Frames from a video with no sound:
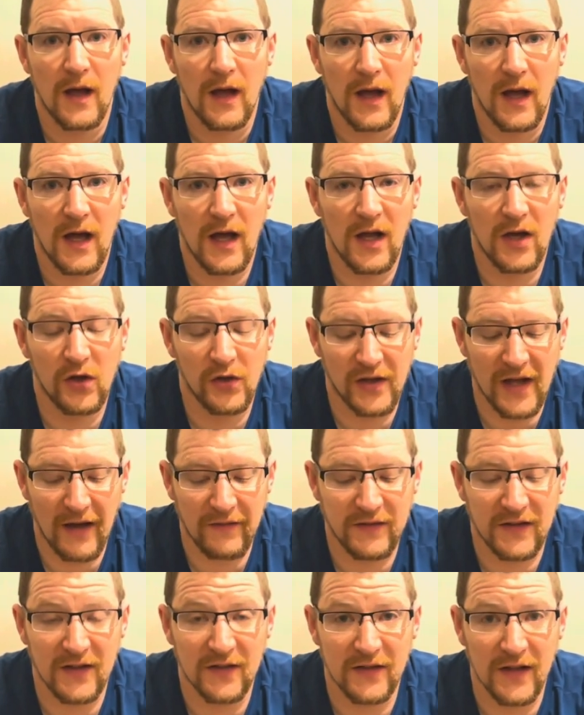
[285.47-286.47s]
uh, look
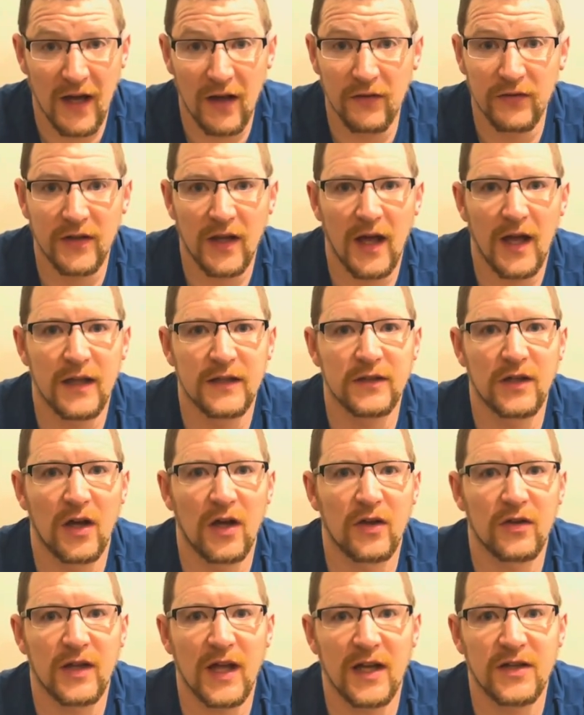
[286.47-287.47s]
after yourselves, and
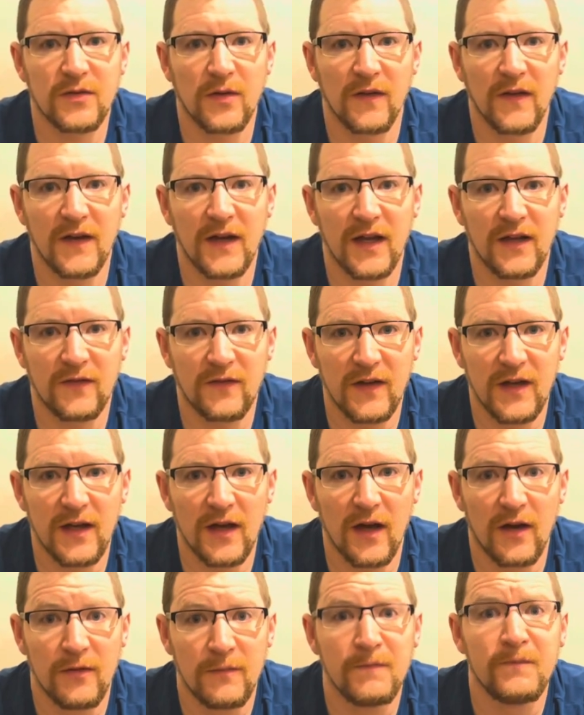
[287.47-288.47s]
I'll catch you on the next
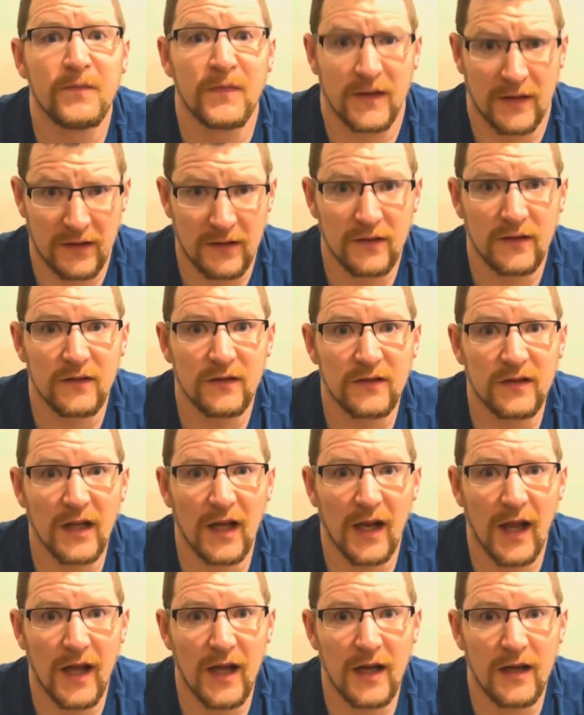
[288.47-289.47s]
video. See you
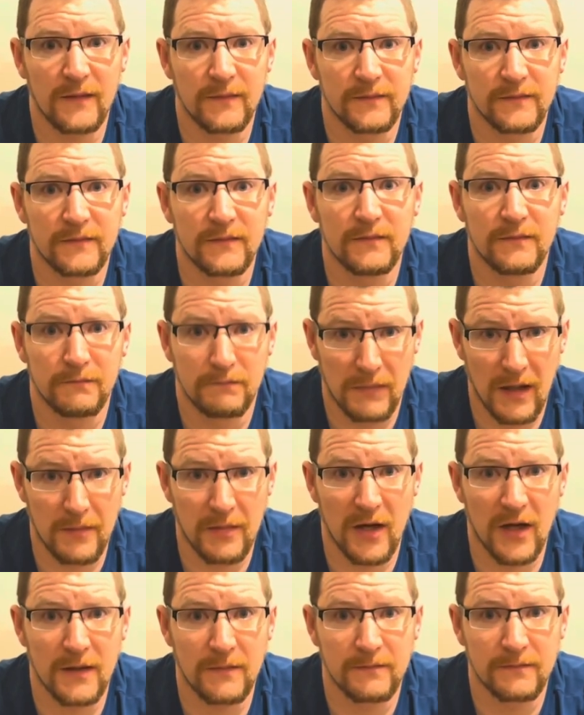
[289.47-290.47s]
later.
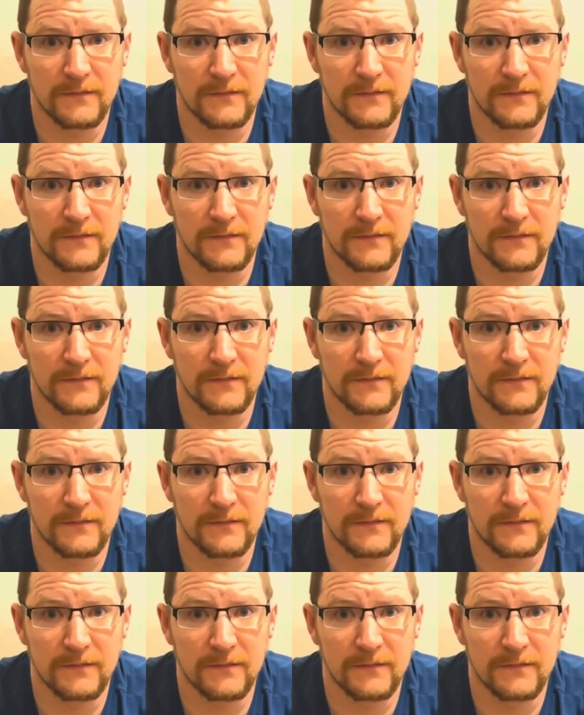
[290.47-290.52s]
Bye-bye.